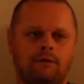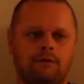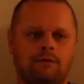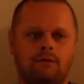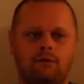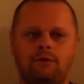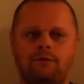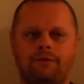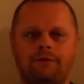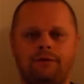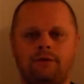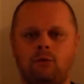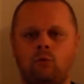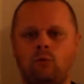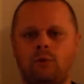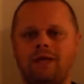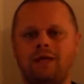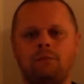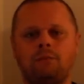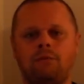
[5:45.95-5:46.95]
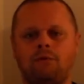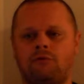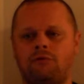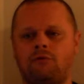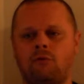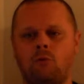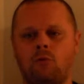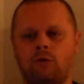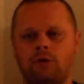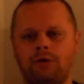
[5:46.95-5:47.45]
Certainly the week
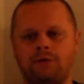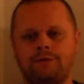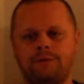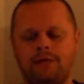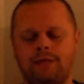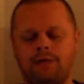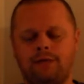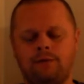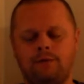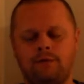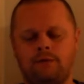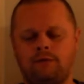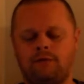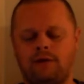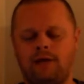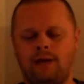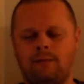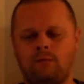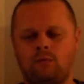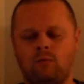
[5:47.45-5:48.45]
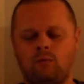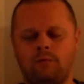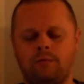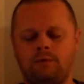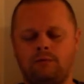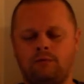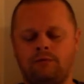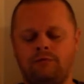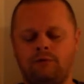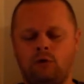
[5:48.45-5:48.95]
before you take your exams, we'll
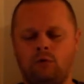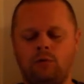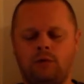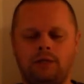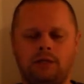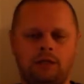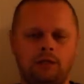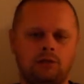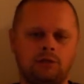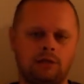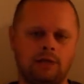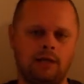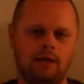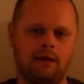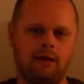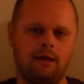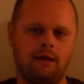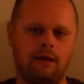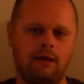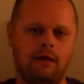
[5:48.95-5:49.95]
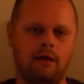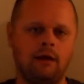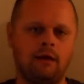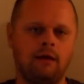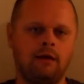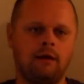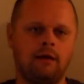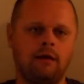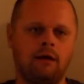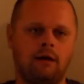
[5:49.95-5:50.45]
be reviewing each day.
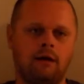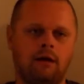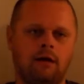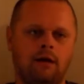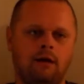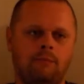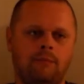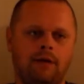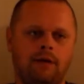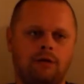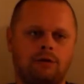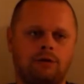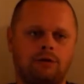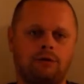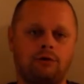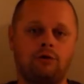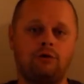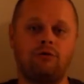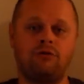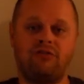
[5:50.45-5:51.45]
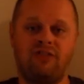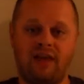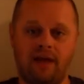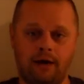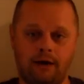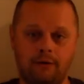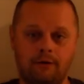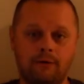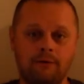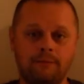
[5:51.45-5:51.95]
Make sure you're
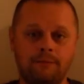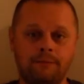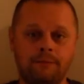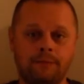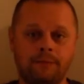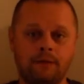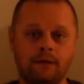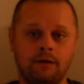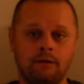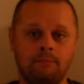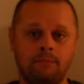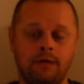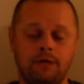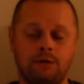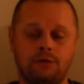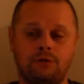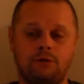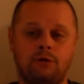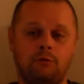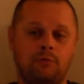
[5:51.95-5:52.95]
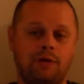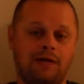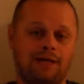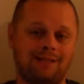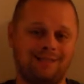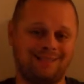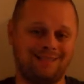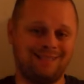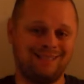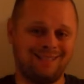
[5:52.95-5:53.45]
there. Make sure you're
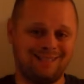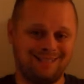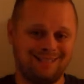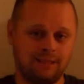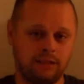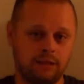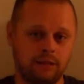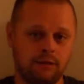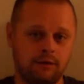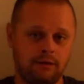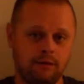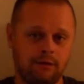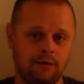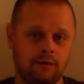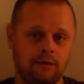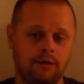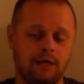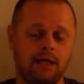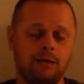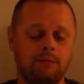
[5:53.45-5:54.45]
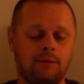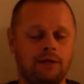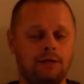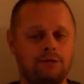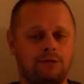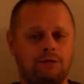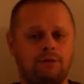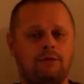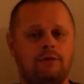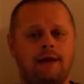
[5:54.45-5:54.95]
paying attention. And
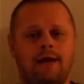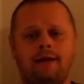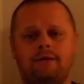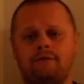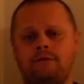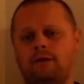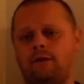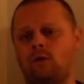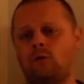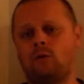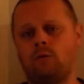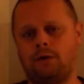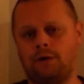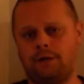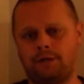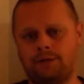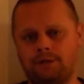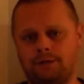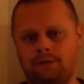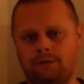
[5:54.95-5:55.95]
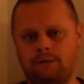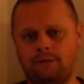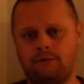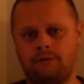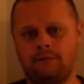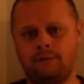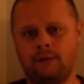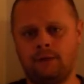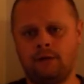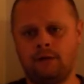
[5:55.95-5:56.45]
make sure you're asking
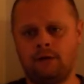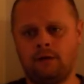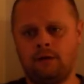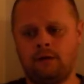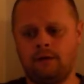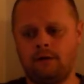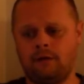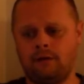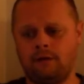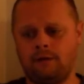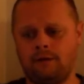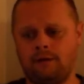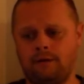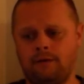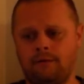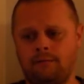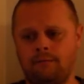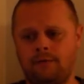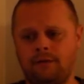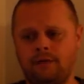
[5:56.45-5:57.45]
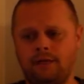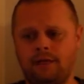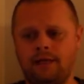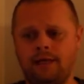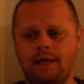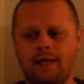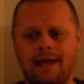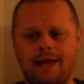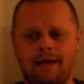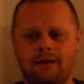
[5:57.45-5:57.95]
questions. But the
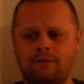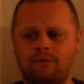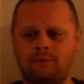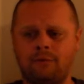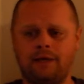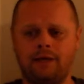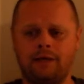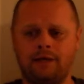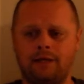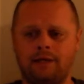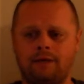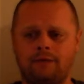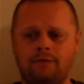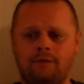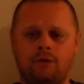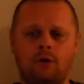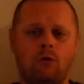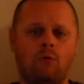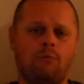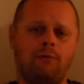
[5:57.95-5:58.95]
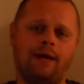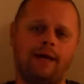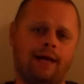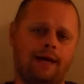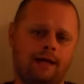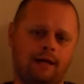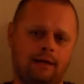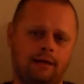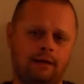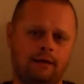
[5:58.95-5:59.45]
key aspect is don't
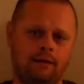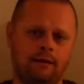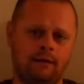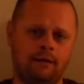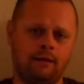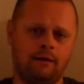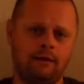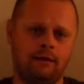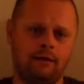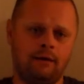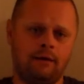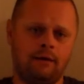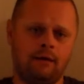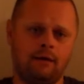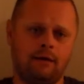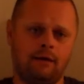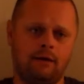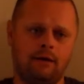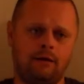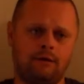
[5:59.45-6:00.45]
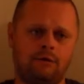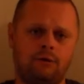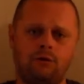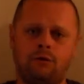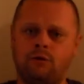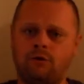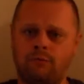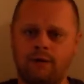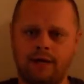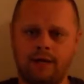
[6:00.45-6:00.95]
panic. Do
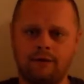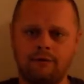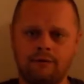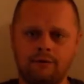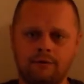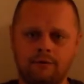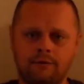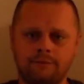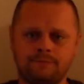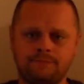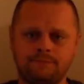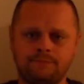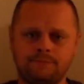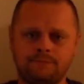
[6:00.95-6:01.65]
your best.